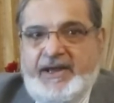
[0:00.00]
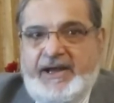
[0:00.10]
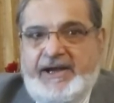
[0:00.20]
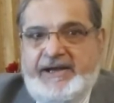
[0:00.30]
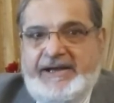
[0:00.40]

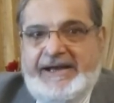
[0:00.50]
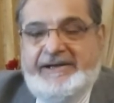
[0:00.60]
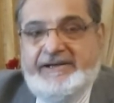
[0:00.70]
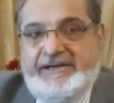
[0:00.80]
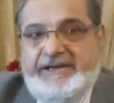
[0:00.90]
And
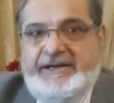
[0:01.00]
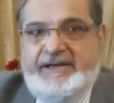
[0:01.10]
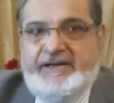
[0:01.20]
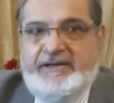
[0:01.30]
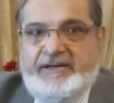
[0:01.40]

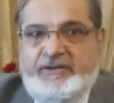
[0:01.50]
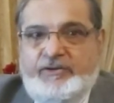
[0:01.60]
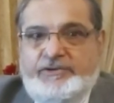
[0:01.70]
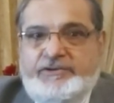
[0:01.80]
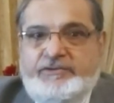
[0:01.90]
elderly
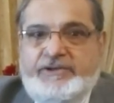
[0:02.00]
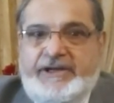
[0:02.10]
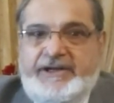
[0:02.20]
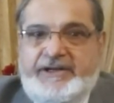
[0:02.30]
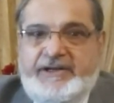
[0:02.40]
also
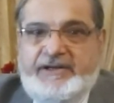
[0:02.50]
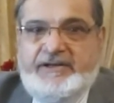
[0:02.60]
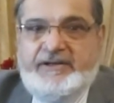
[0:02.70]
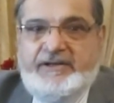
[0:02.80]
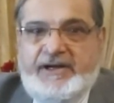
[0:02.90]
need
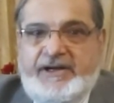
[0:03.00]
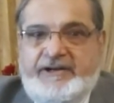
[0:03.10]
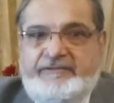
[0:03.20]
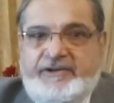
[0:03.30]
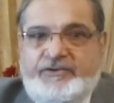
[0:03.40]

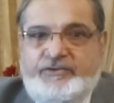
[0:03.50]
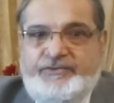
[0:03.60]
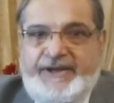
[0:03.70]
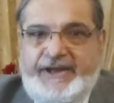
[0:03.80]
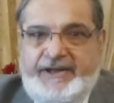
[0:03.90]
under one roof
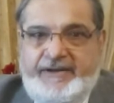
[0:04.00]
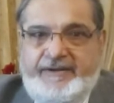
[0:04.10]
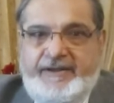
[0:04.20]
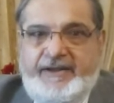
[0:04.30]
care.